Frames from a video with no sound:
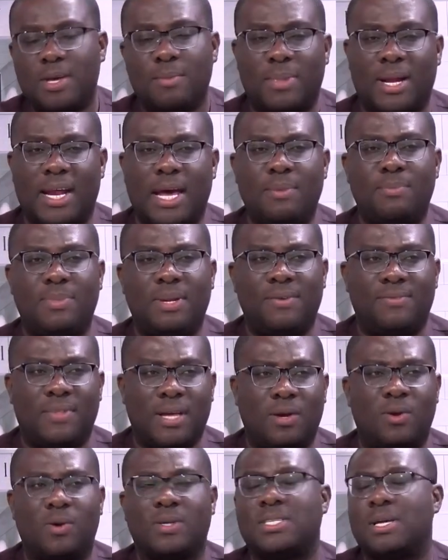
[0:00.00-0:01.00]
But I believe
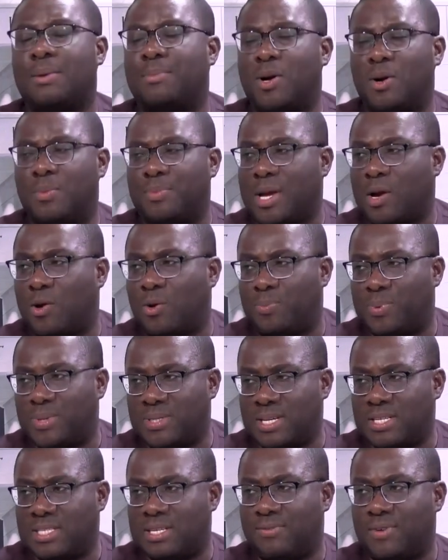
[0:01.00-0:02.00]
that Dr. Bawumia will
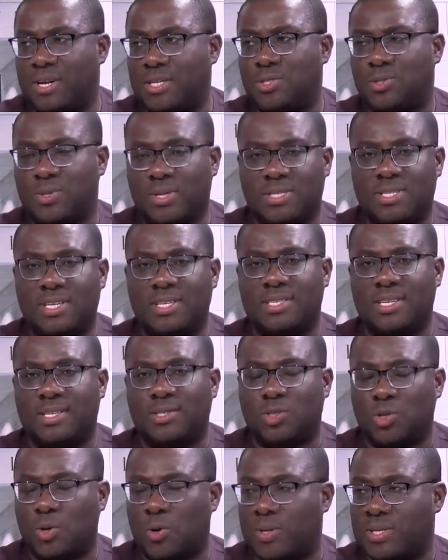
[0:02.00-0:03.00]
present a very strategic
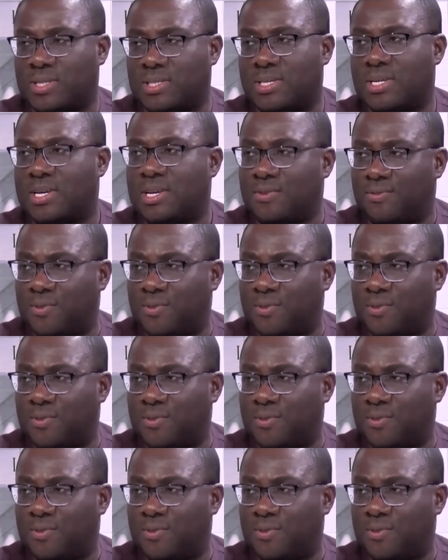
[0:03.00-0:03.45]
choice